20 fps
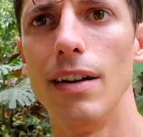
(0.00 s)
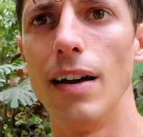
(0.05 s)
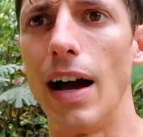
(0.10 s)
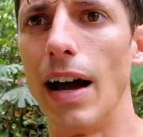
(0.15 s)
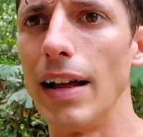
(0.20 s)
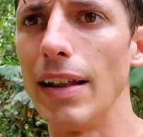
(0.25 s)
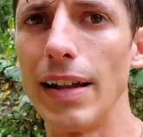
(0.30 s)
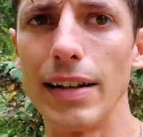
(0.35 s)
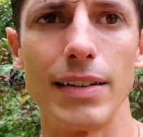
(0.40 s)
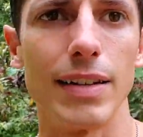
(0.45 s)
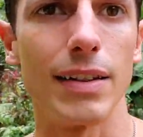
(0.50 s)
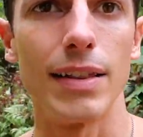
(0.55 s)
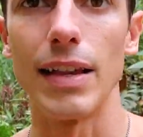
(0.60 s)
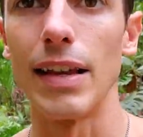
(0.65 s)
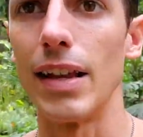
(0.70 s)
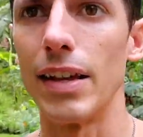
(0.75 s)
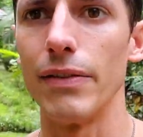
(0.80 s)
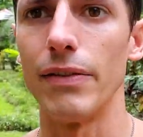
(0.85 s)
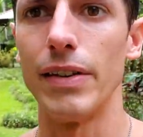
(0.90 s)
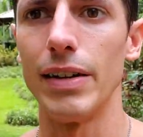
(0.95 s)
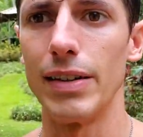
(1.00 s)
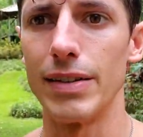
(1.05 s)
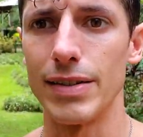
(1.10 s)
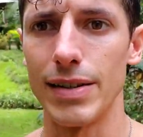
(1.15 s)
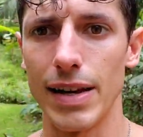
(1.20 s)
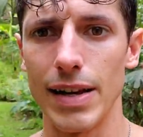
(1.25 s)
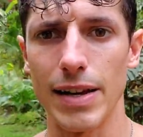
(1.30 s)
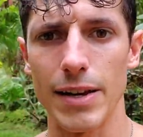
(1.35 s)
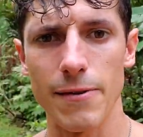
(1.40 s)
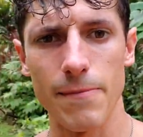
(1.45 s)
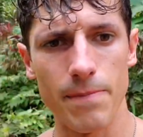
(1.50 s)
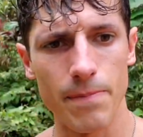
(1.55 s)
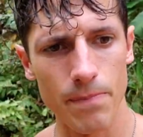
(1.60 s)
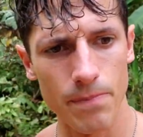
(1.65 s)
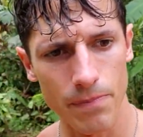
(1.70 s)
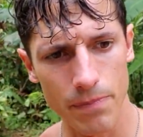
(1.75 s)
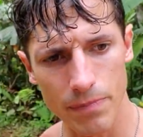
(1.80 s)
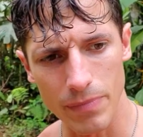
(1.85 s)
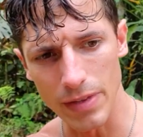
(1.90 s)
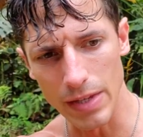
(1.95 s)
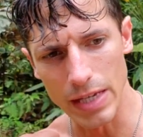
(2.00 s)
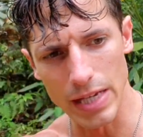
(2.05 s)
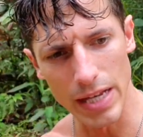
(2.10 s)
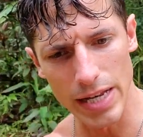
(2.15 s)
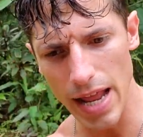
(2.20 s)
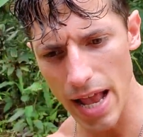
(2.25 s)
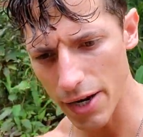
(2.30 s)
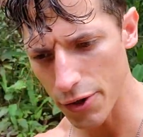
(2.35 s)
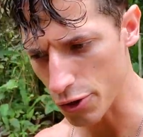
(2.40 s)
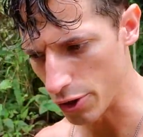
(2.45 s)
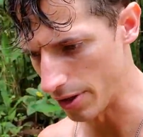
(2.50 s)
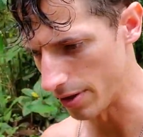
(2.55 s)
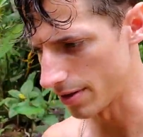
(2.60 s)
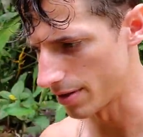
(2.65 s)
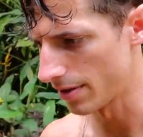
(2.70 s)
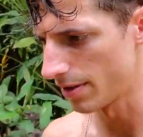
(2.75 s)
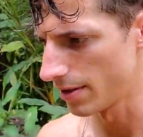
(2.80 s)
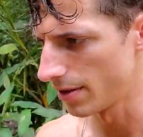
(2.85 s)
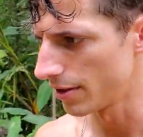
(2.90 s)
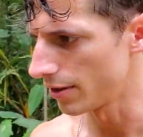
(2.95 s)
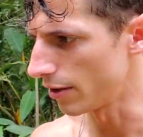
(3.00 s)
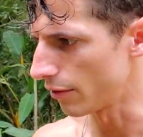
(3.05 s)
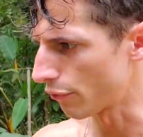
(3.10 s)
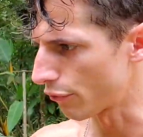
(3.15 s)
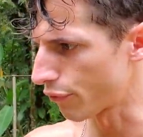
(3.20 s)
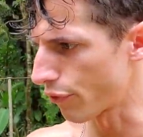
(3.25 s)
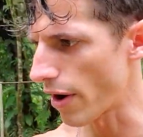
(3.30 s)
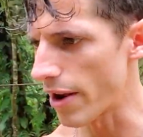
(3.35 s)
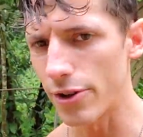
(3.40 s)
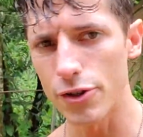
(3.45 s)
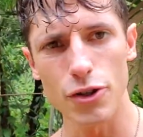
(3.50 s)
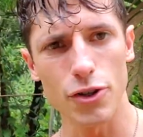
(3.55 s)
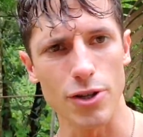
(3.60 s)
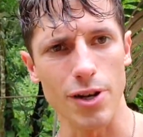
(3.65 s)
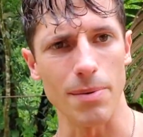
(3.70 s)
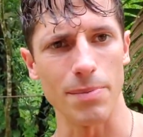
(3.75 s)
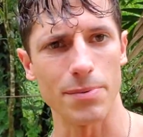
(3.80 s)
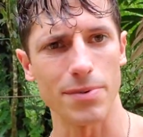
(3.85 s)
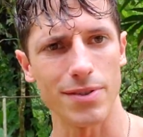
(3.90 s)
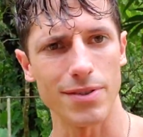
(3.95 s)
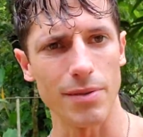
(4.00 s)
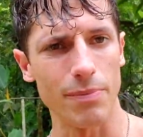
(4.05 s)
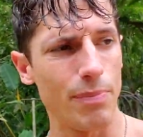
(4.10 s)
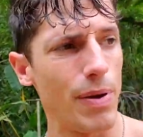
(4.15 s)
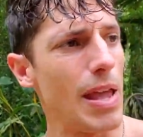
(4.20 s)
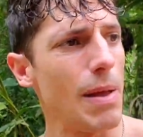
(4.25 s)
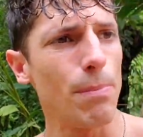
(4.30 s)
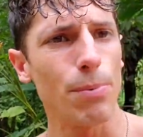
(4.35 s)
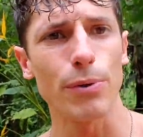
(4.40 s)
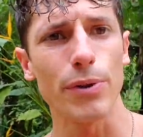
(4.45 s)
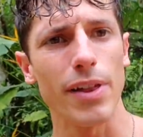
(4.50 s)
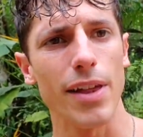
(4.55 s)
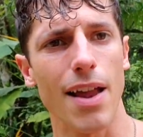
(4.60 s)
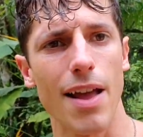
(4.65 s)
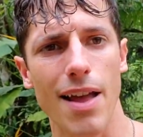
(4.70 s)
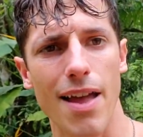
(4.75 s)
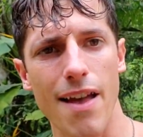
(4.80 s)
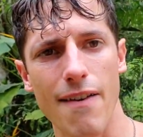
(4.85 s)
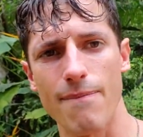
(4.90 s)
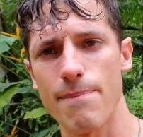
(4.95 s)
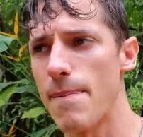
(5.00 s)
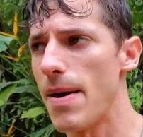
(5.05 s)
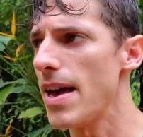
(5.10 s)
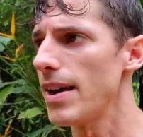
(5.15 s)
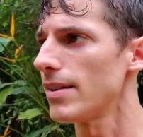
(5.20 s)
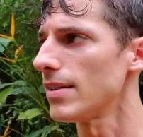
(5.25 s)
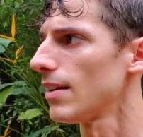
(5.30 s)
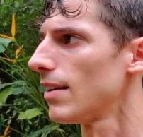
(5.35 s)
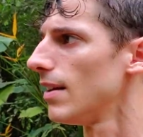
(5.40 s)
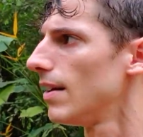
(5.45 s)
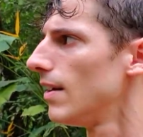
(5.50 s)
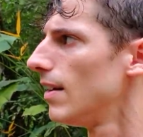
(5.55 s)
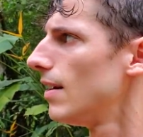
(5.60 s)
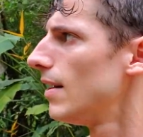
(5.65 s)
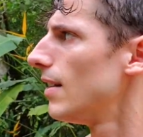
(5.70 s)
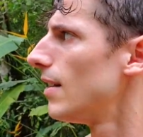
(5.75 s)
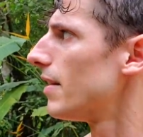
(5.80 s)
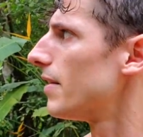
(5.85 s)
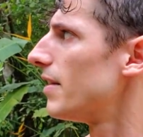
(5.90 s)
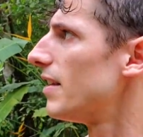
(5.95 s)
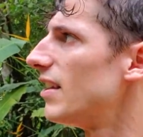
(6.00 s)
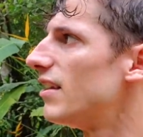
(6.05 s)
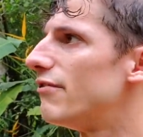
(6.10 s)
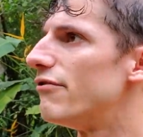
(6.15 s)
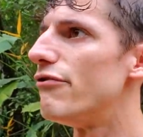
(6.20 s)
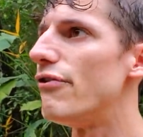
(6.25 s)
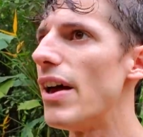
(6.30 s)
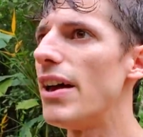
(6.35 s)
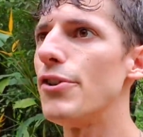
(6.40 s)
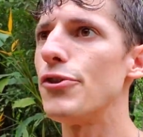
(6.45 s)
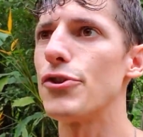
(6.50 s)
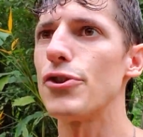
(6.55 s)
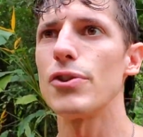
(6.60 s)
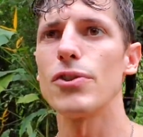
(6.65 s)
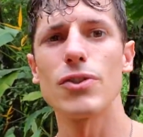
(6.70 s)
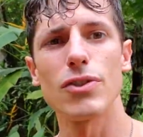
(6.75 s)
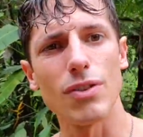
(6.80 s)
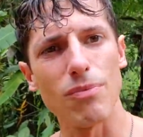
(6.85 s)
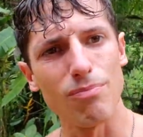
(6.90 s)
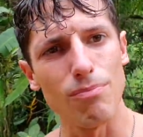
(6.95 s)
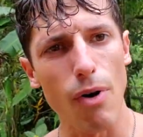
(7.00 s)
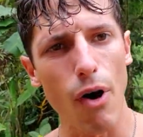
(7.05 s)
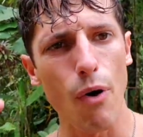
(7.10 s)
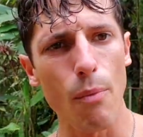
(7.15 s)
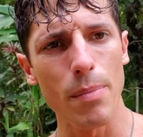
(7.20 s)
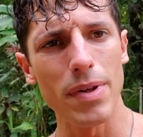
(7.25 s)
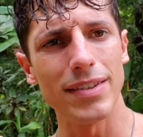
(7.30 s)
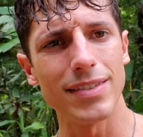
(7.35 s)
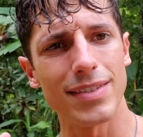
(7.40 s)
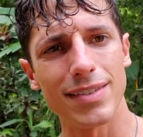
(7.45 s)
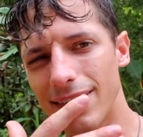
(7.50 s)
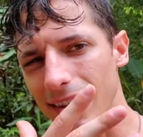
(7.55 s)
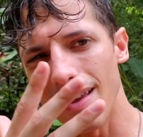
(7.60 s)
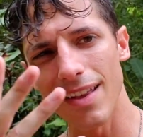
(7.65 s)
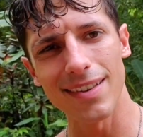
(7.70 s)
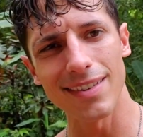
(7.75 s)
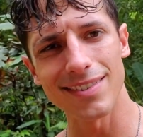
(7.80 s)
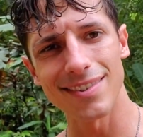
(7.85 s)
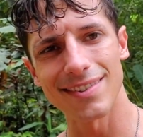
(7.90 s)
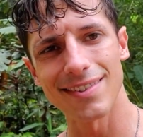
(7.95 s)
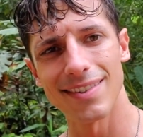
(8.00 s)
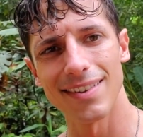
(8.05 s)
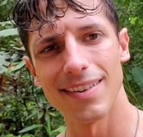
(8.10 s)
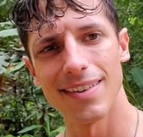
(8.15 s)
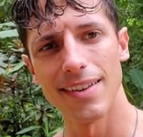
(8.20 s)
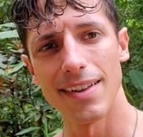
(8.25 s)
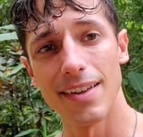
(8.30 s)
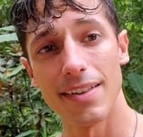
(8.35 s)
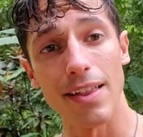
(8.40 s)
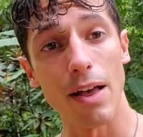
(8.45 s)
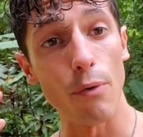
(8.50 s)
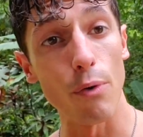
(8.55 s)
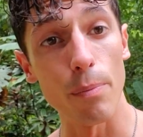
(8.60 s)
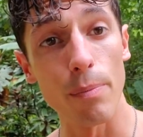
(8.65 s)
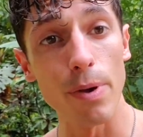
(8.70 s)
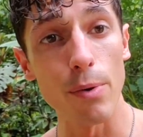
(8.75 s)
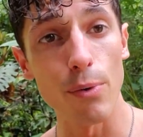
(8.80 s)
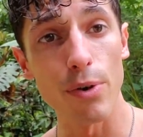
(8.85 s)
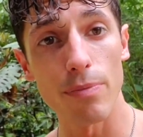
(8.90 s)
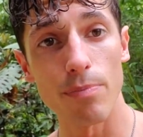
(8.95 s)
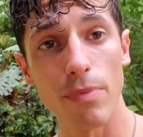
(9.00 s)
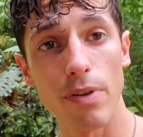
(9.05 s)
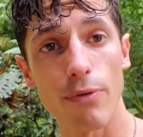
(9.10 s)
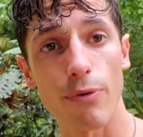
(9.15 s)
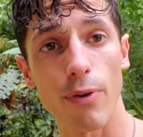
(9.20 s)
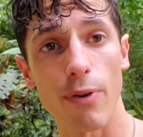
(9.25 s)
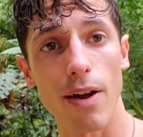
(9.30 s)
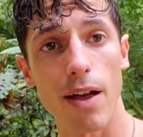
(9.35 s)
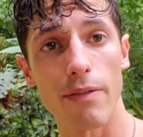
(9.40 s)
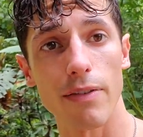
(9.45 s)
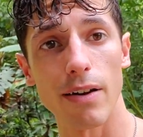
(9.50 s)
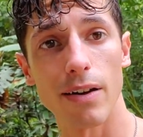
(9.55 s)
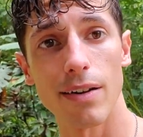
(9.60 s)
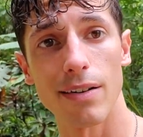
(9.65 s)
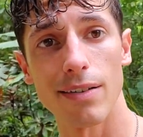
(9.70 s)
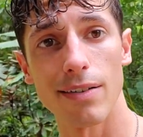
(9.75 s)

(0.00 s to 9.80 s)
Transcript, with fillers: I like to think of it as like the connection, the friendships, the people that I have met, the adventures, the moments, things that will be with me forever.